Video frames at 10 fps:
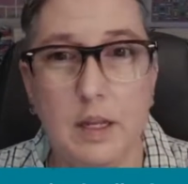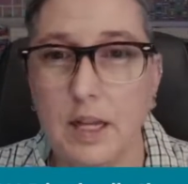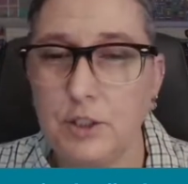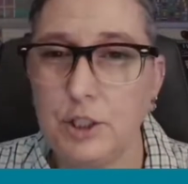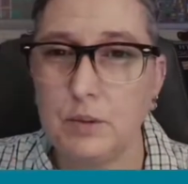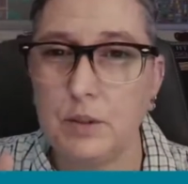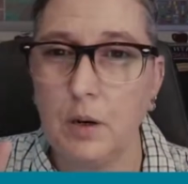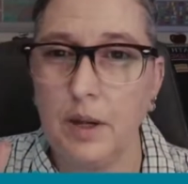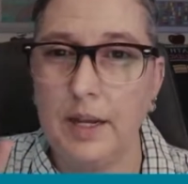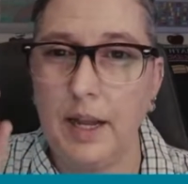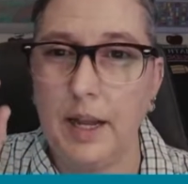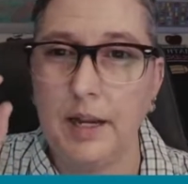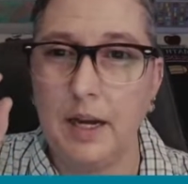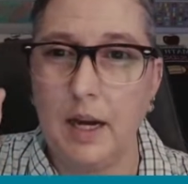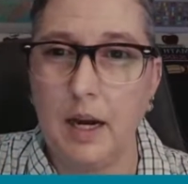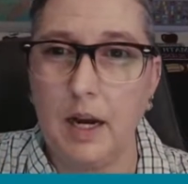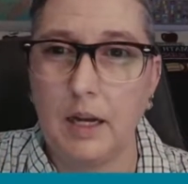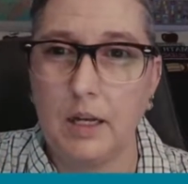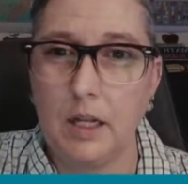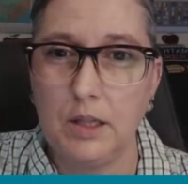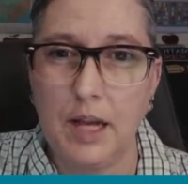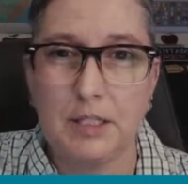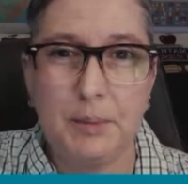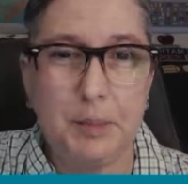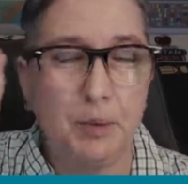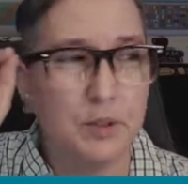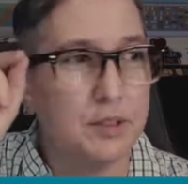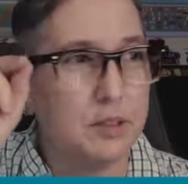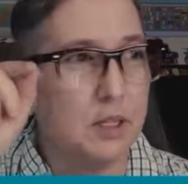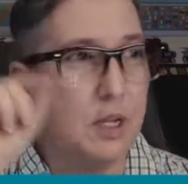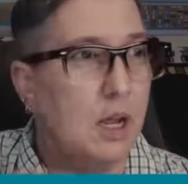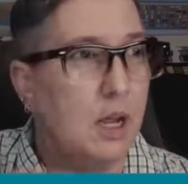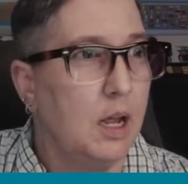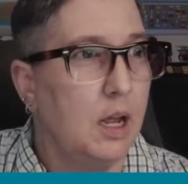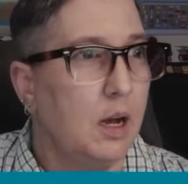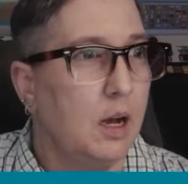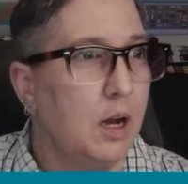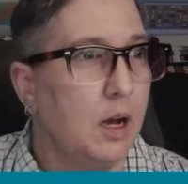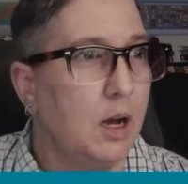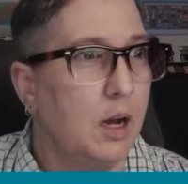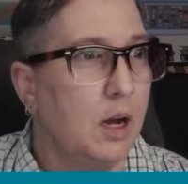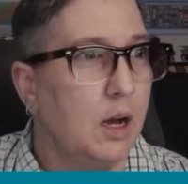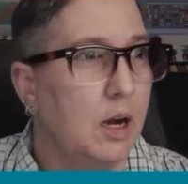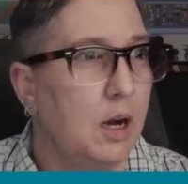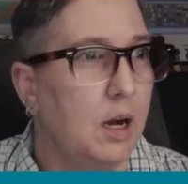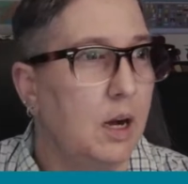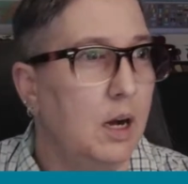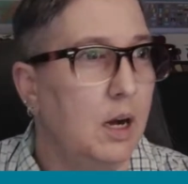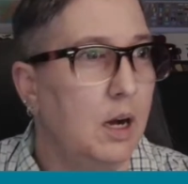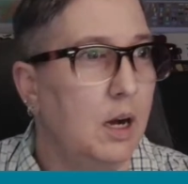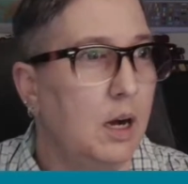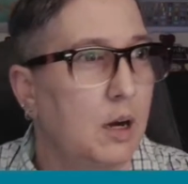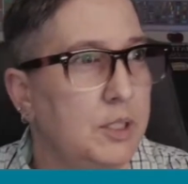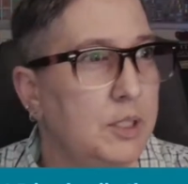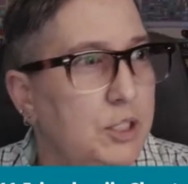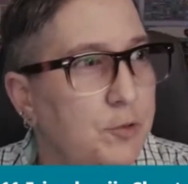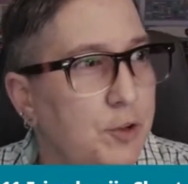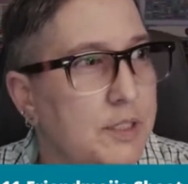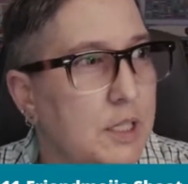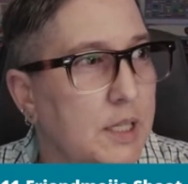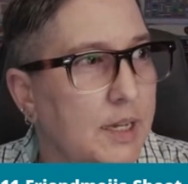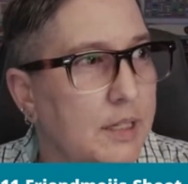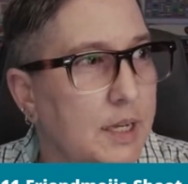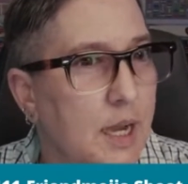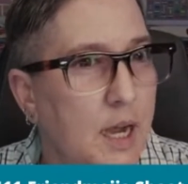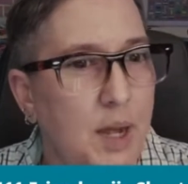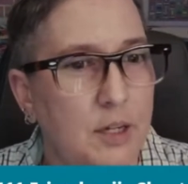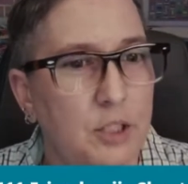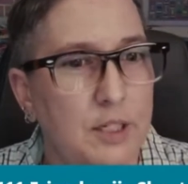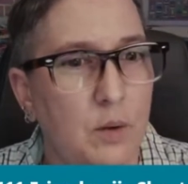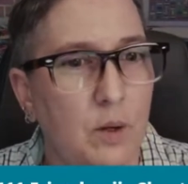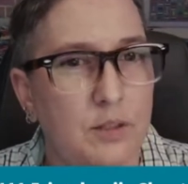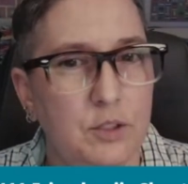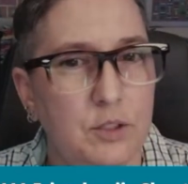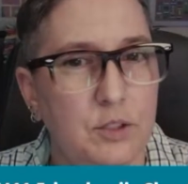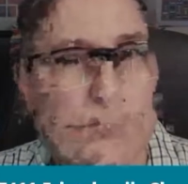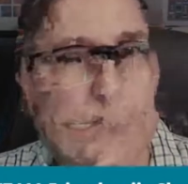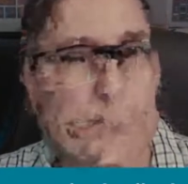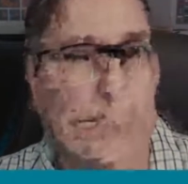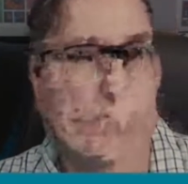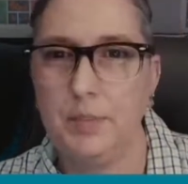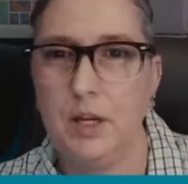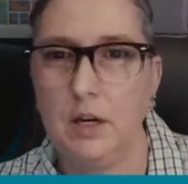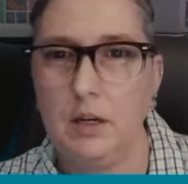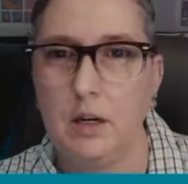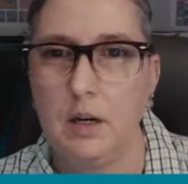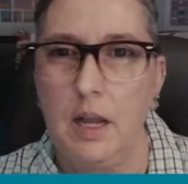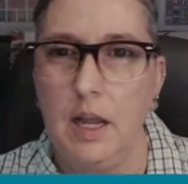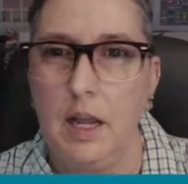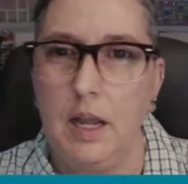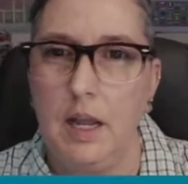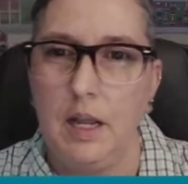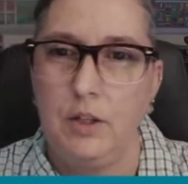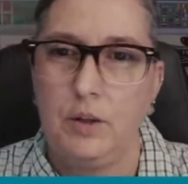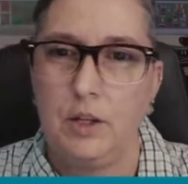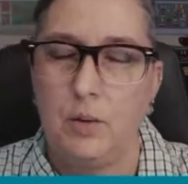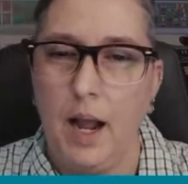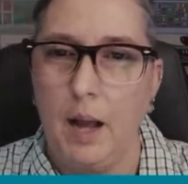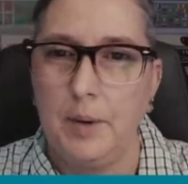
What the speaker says: go in and collect people's different links. And I'm actually going to put that screen is up there. You can grab